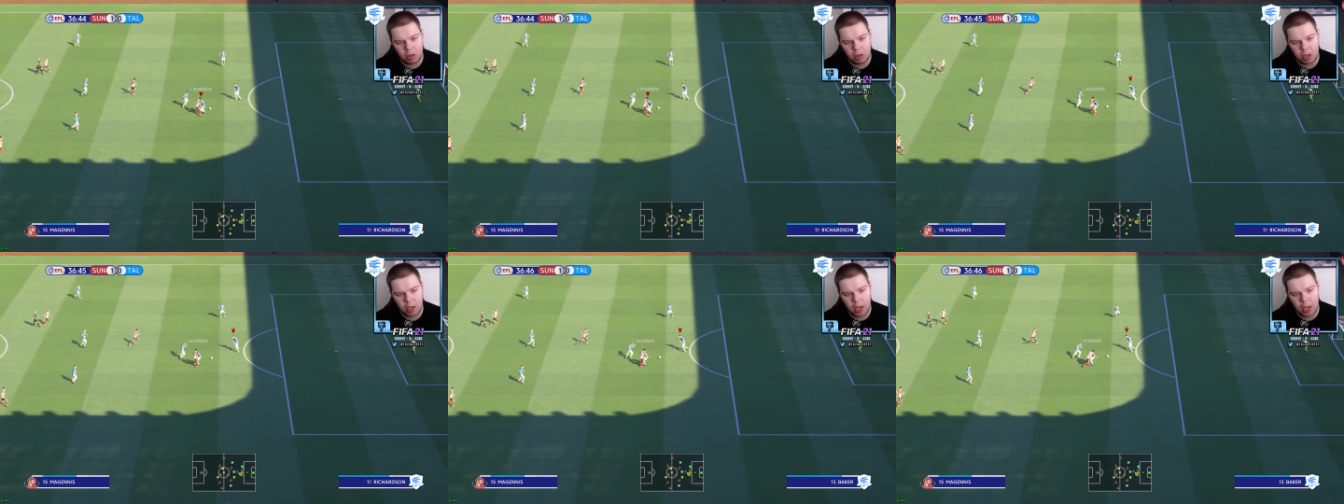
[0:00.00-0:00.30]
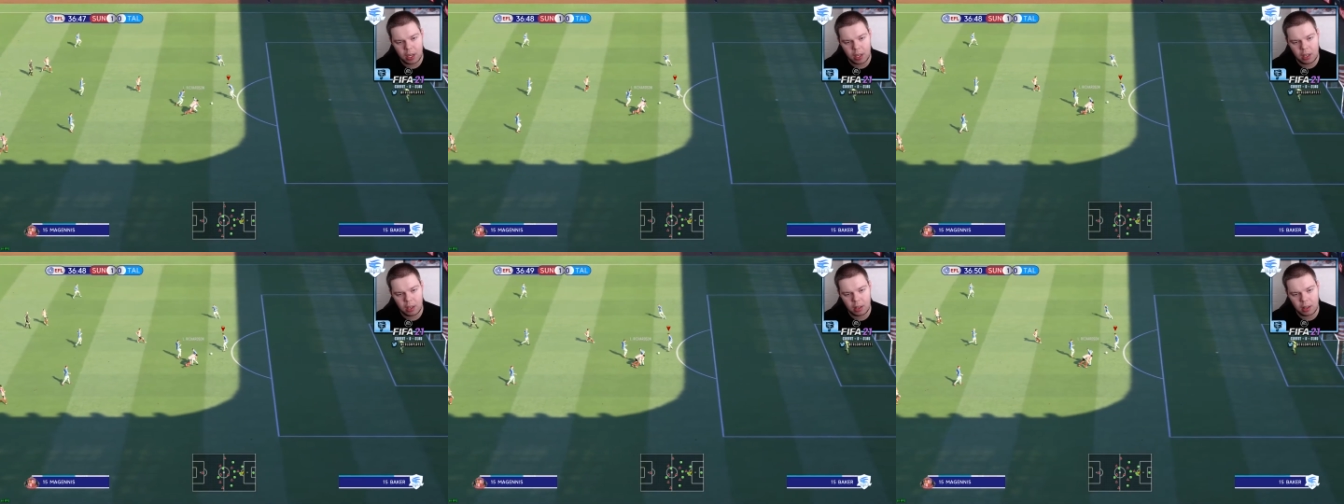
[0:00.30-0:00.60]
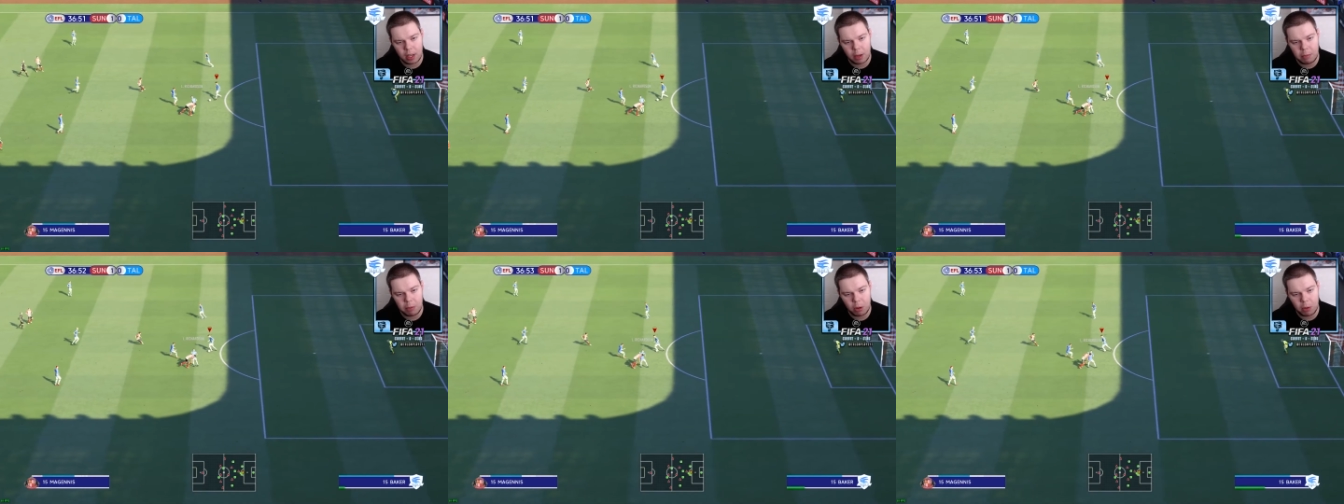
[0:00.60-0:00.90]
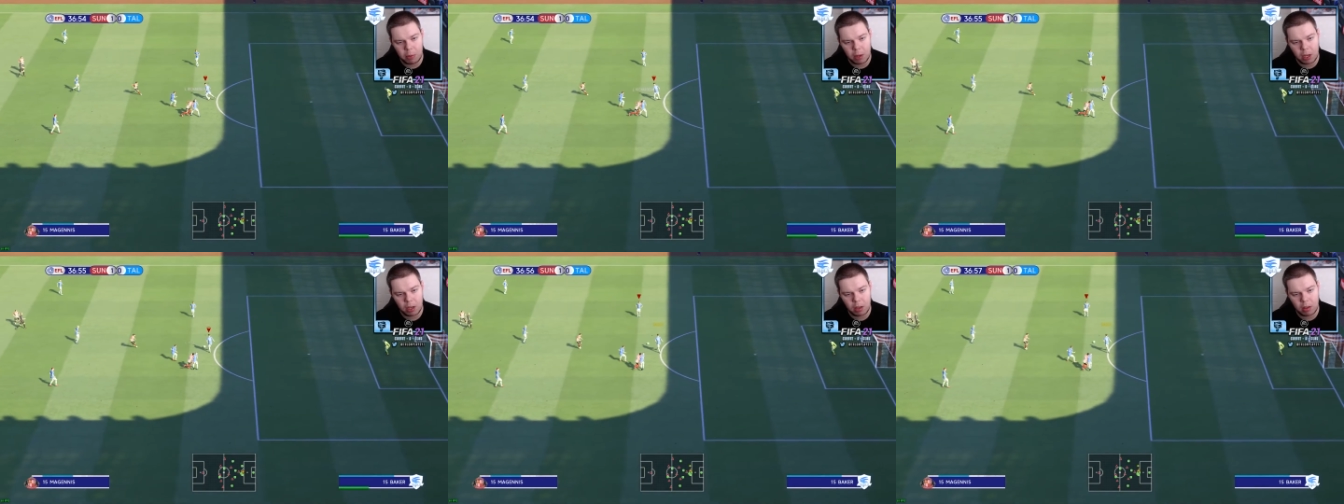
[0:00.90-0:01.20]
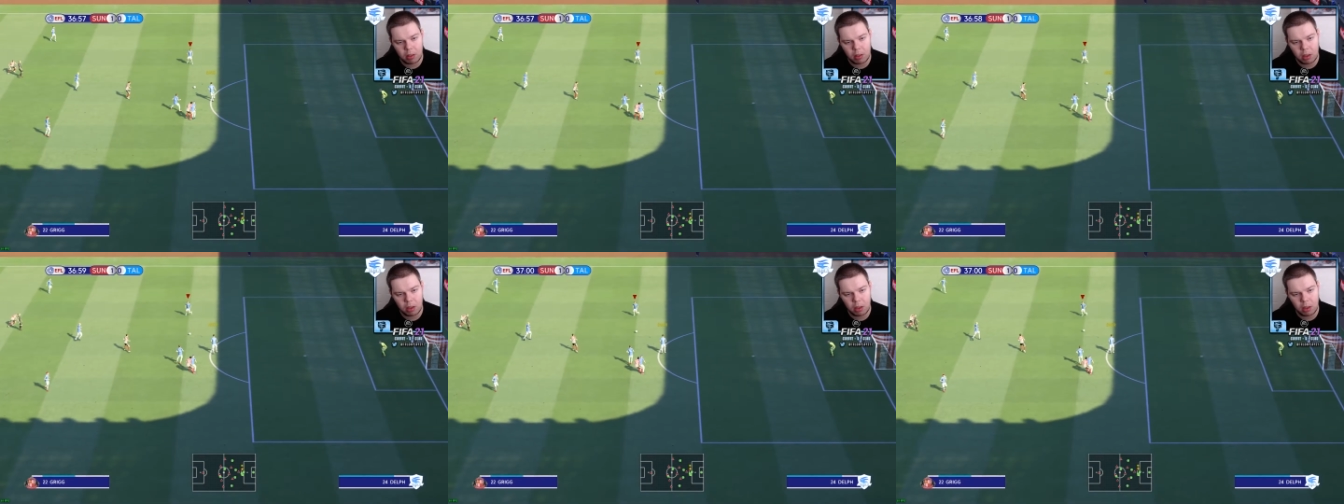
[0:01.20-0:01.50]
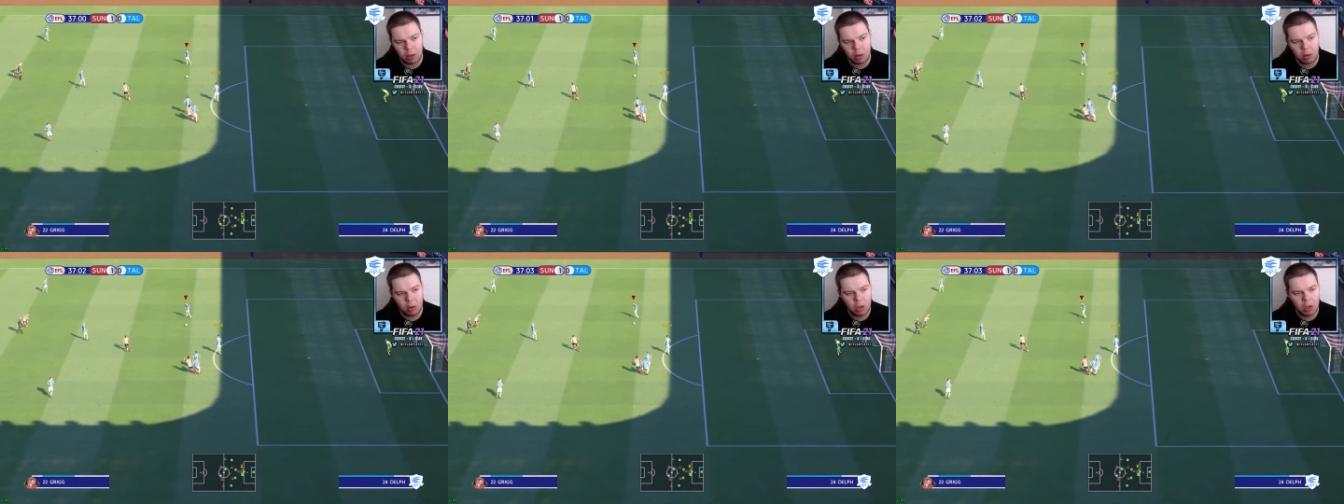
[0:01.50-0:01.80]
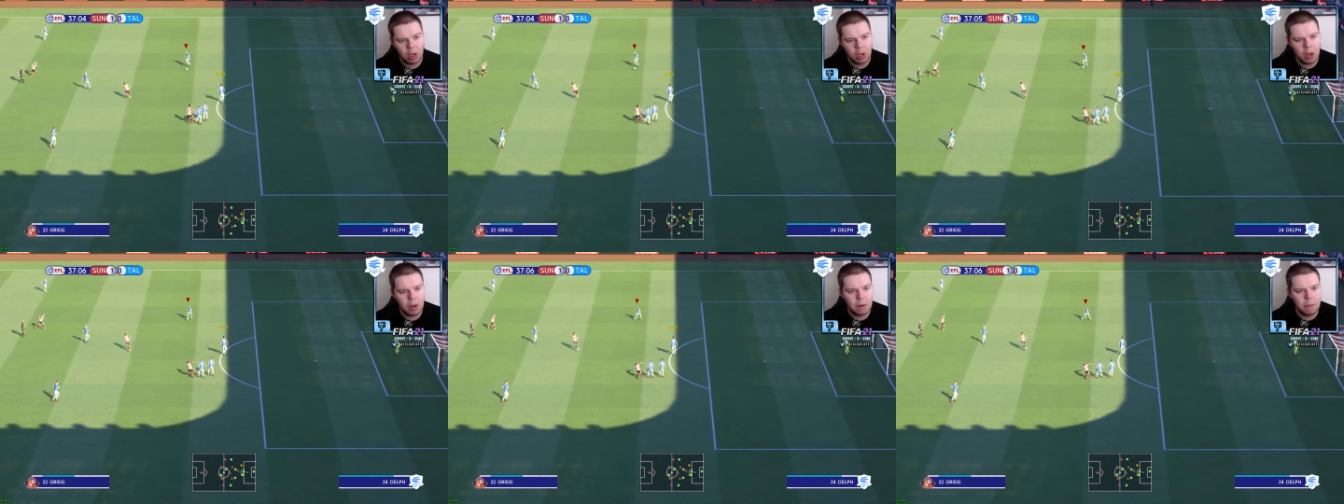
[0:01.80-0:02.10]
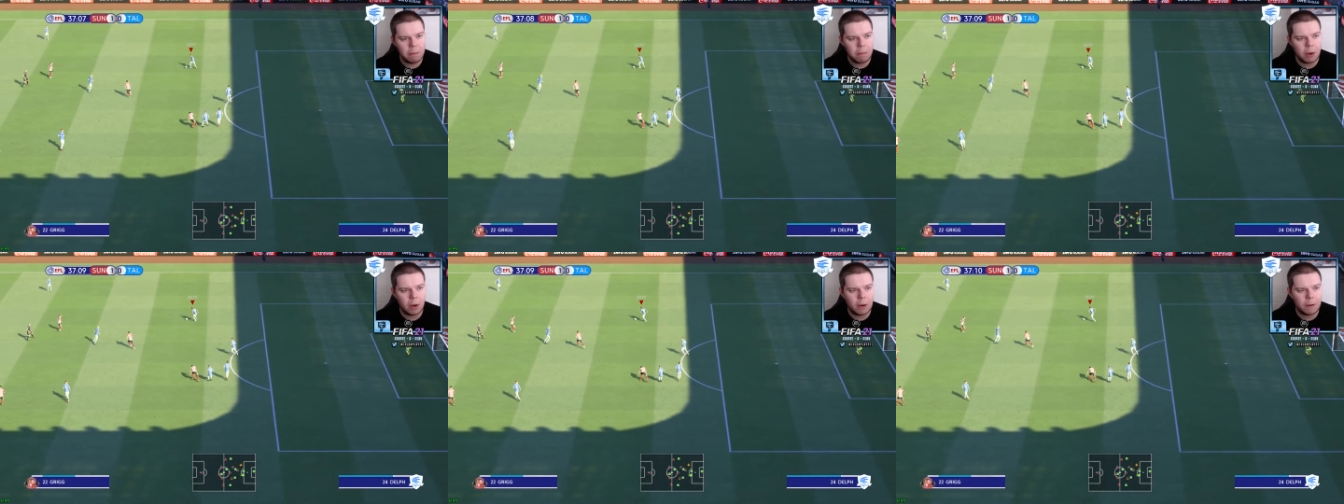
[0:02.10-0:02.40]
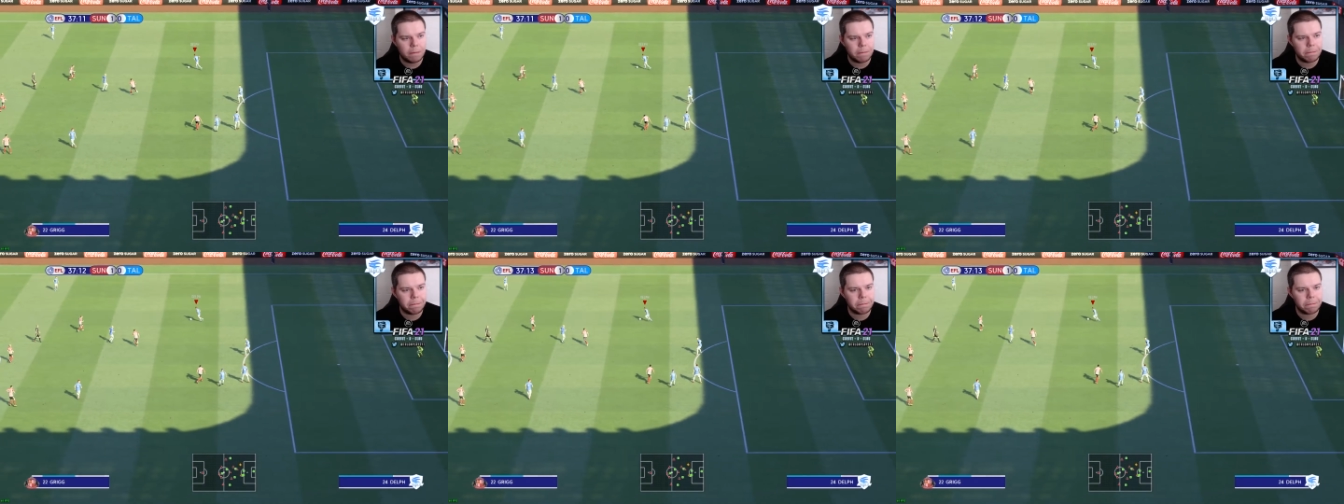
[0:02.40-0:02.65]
getting that ball back? Thank you. But